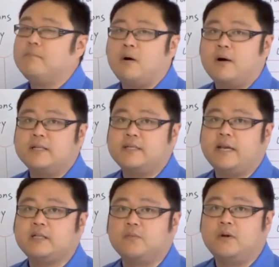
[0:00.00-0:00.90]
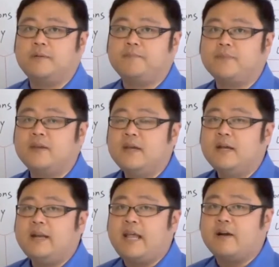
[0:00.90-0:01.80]
minus x1.
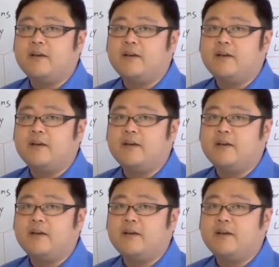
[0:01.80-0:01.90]
Now,